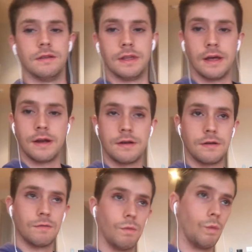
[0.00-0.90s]

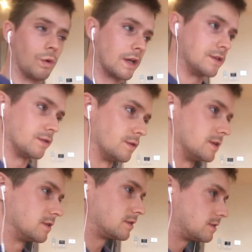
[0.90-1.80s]
then what I do
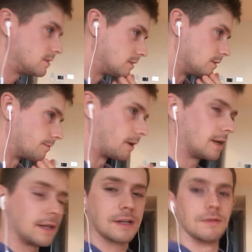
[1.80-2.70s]
is, you'll
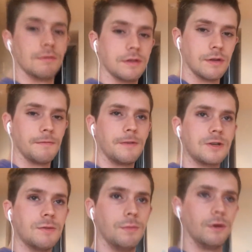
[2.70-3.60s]
find like with
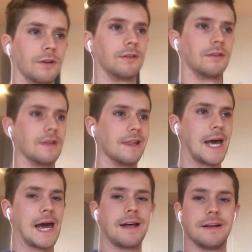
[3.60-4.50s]
nonfiction books, the
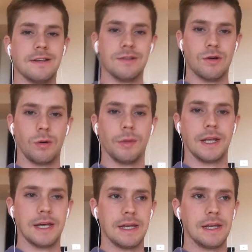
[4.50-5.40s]
layout is
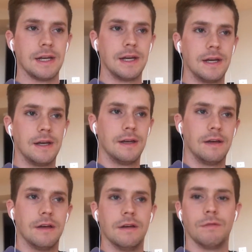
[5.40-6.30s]
normally,
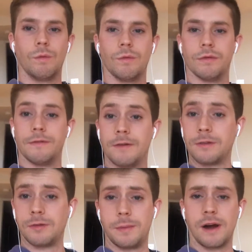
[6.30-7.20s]
the
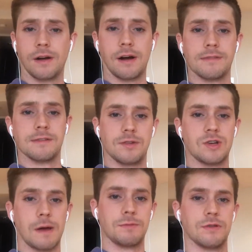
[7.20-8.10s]
first few paragraphs of a
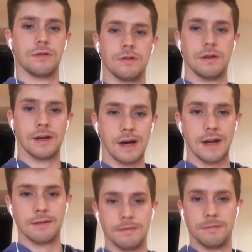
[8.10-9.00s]
chapter are
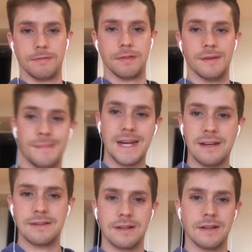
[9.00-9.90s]
kind of the
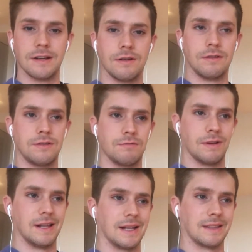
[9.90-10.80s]
meat, and it's
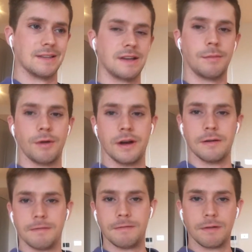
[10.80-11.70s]
really like the summary
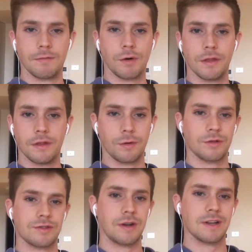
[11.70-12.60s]
of what the
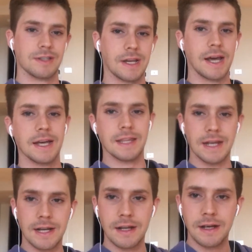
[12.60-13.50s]
author's trying to say, and
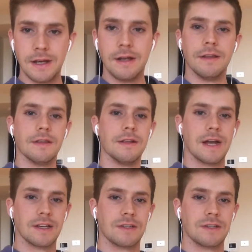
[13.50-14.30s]
then the